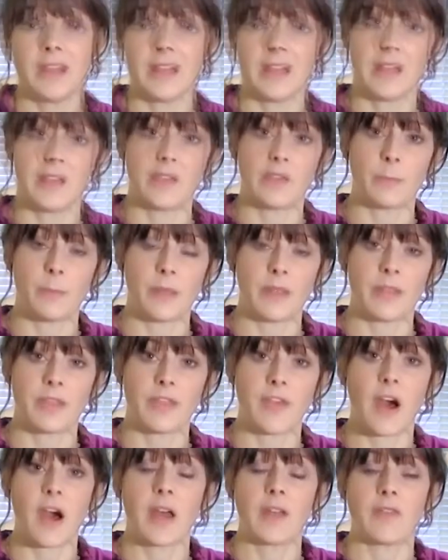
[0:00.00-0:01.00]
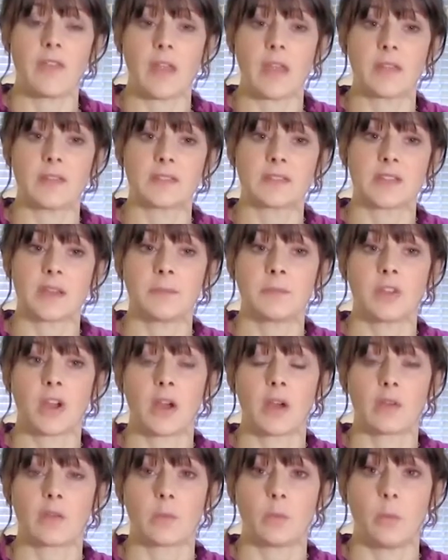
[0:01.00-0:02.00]
It's been thought that some
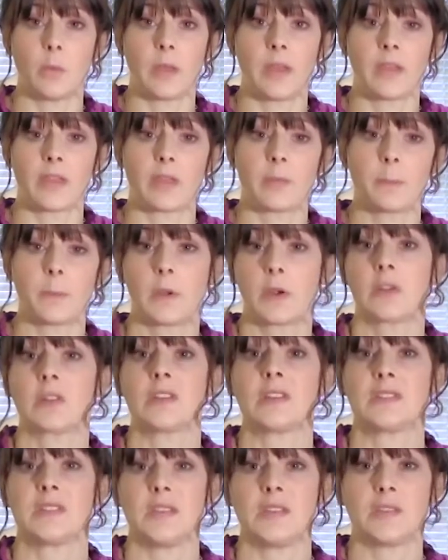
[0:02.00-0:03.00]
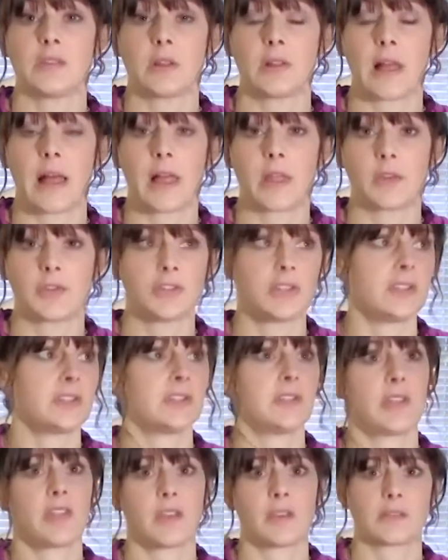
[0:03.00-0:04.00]
dogs with purely seasonal
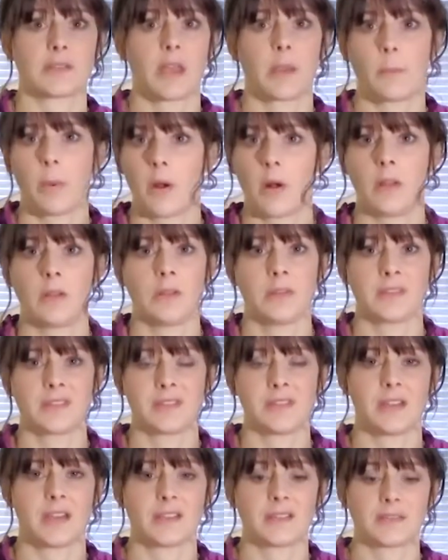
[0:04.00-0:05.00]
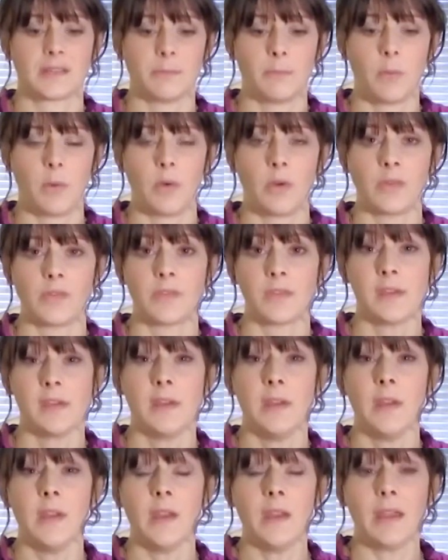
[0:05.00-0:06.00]
allergies to things like pollens and dust and molds
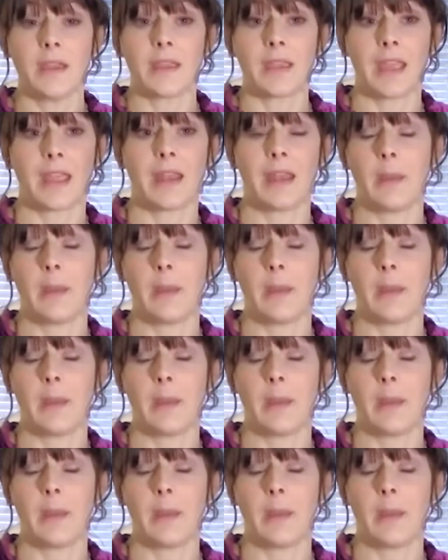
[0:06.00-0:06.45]
can